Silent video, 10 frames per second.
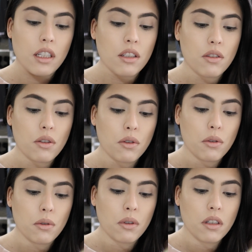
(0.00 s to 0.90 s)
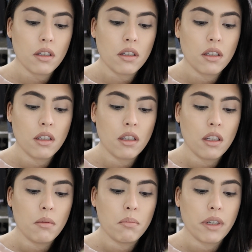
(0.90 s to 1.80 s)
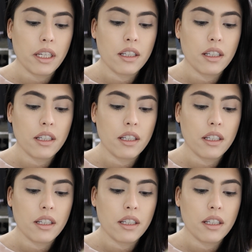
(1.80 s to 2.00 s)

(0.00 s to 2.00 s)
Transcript: into my